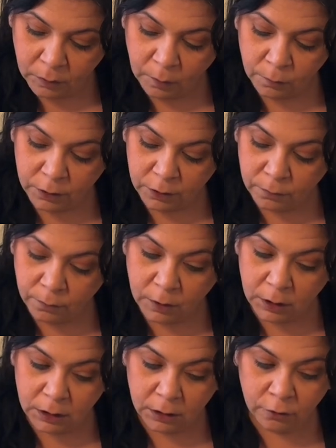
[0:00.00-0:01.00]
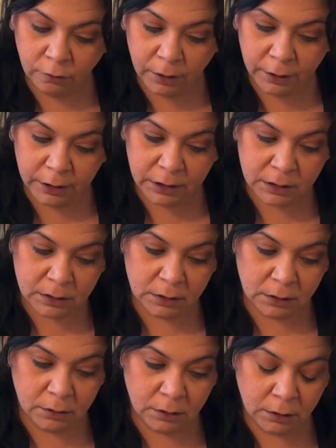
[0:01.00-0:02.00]
What do you want Aquarius
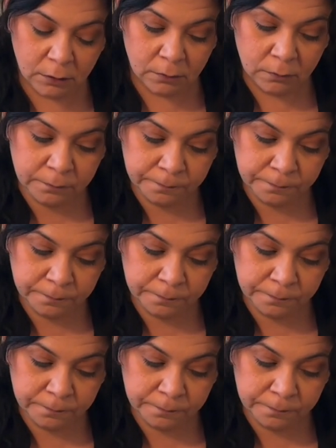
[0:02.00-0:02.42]
to know?